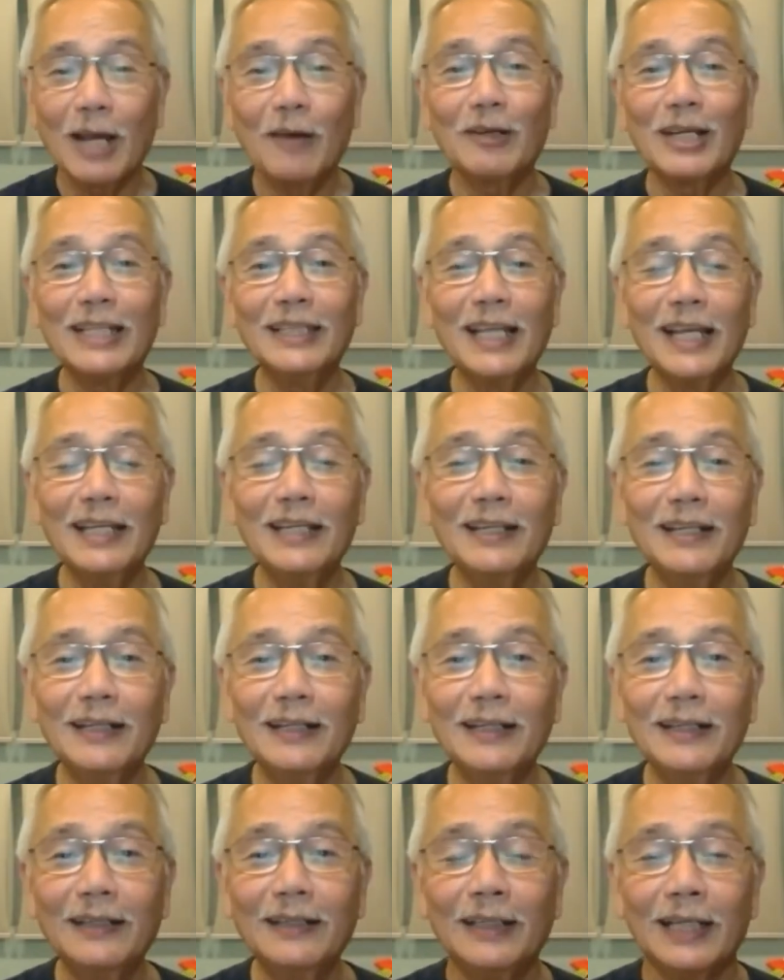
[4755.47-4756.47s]
But how can they
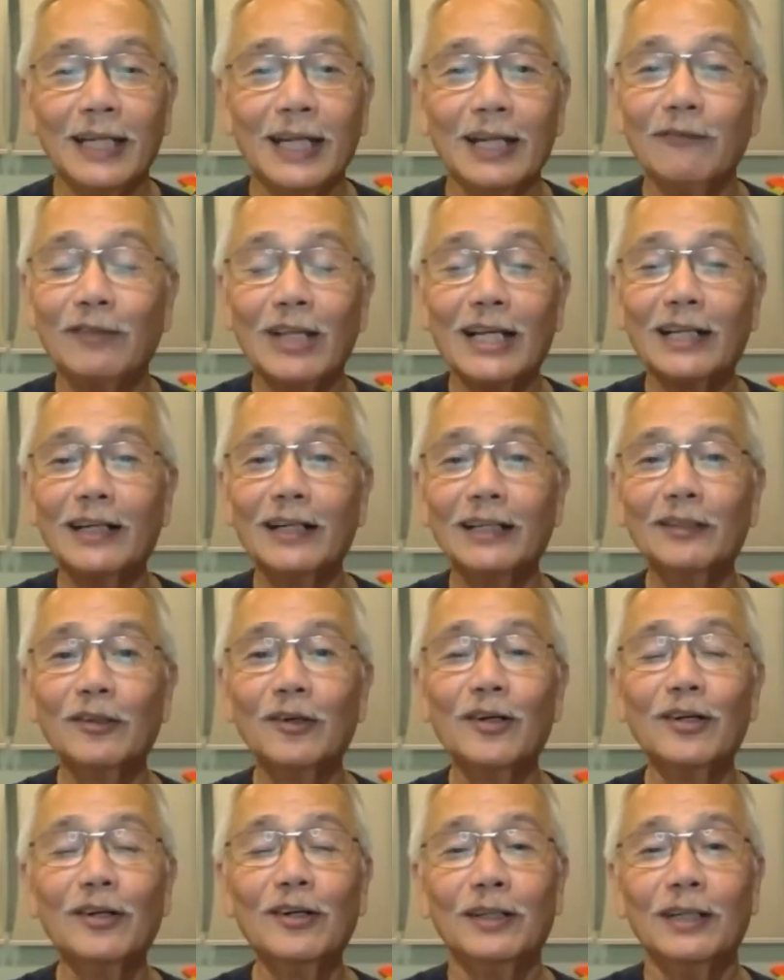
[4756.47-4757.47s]
hear if there
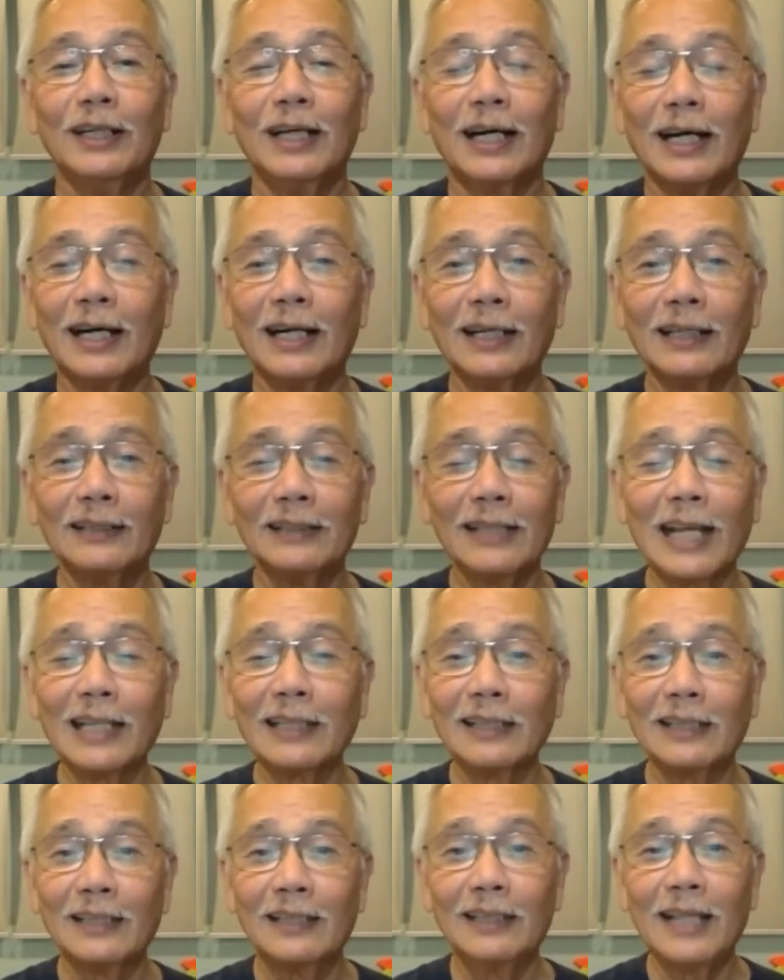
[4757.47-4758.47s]
are no
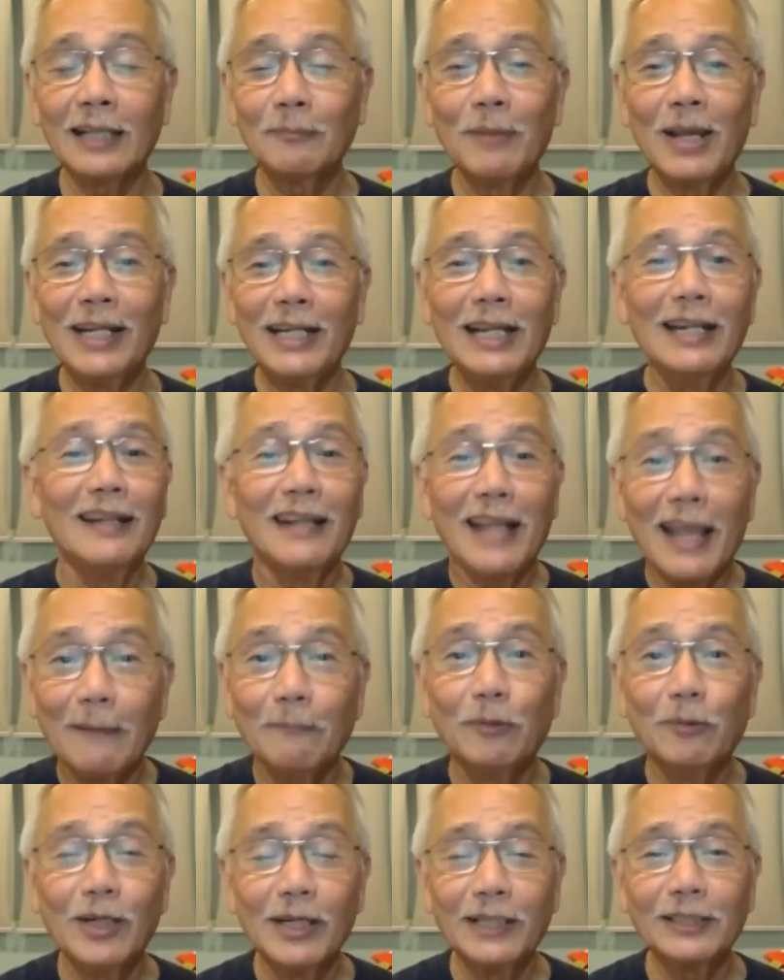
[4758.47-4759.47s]
uh, not that many
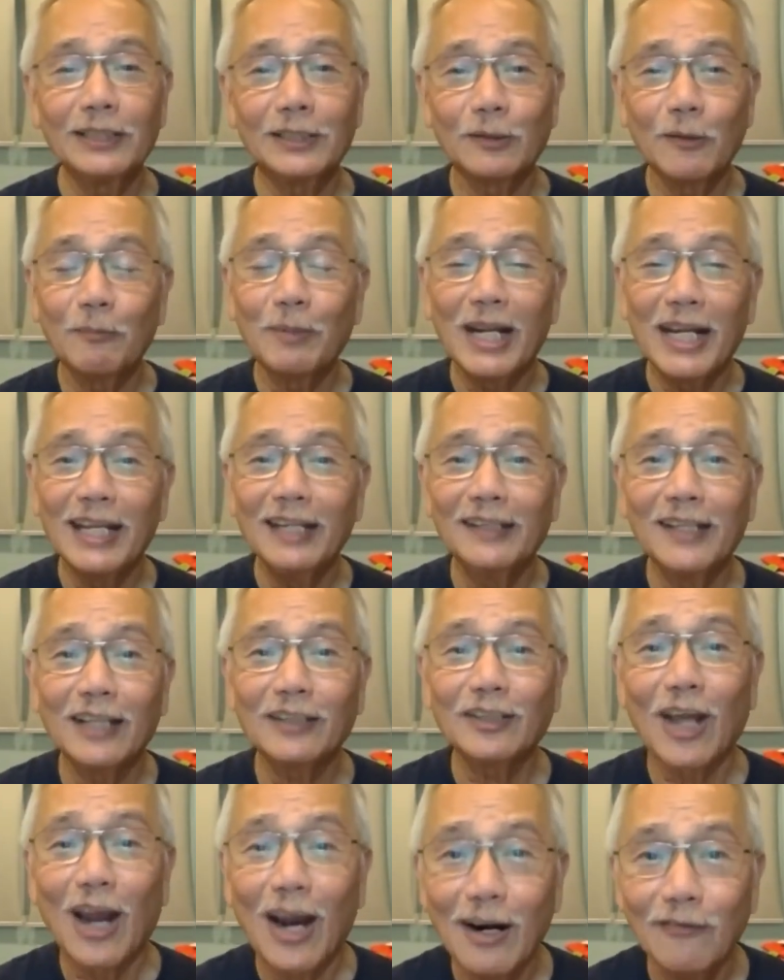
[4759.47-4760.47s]
laborers to bring
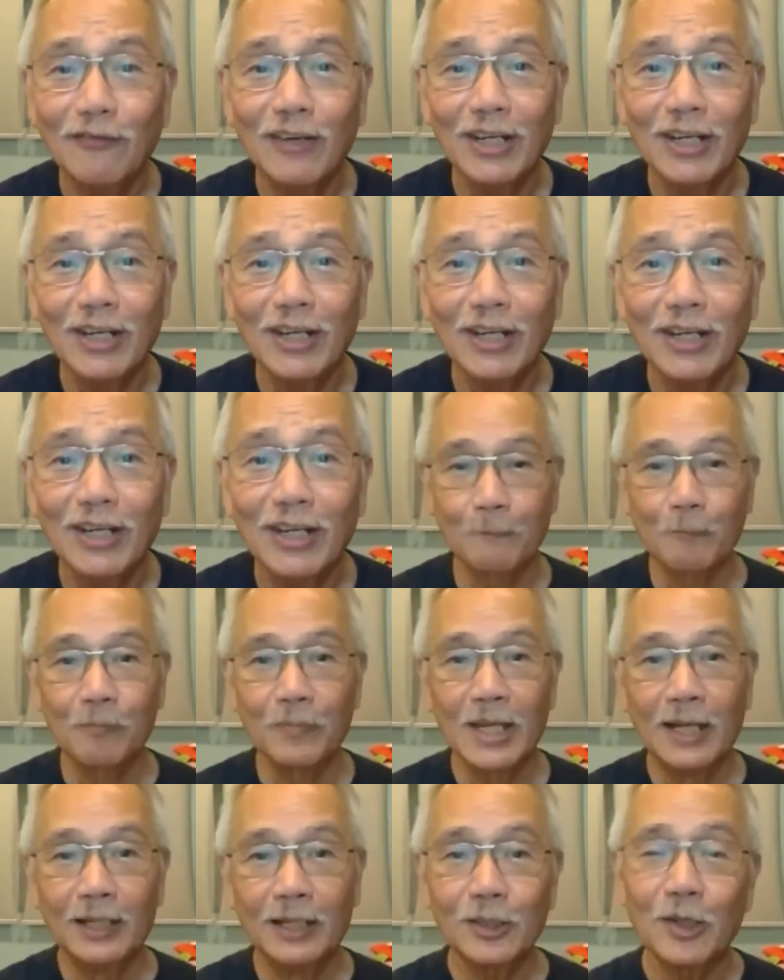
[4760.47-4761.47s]
in that
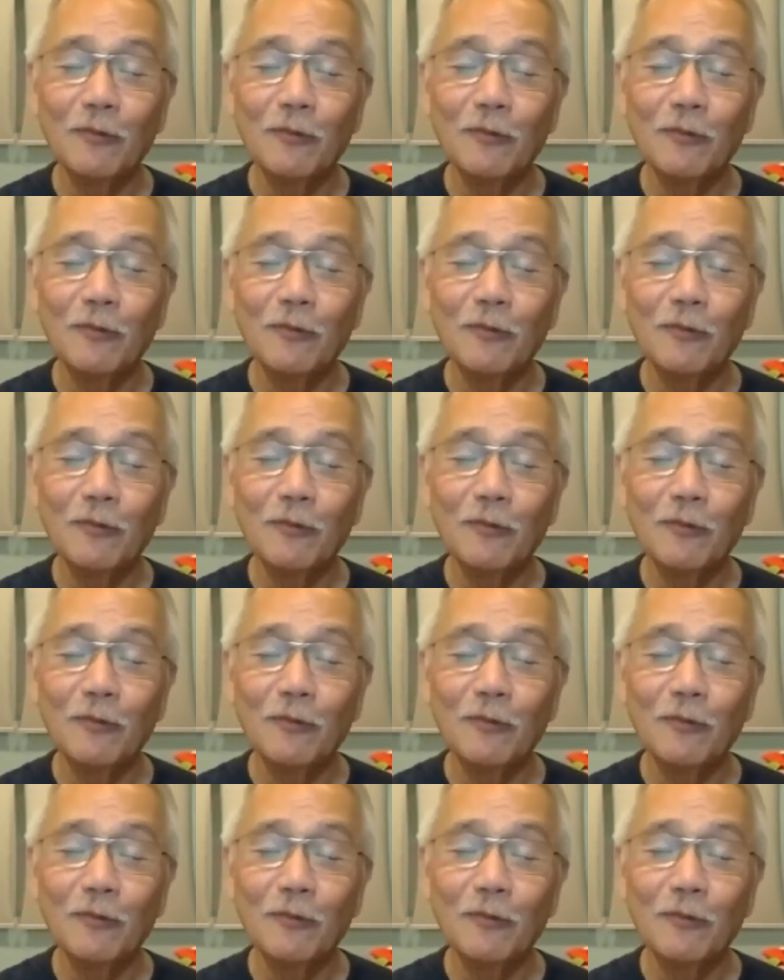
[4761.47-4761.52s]
harvest?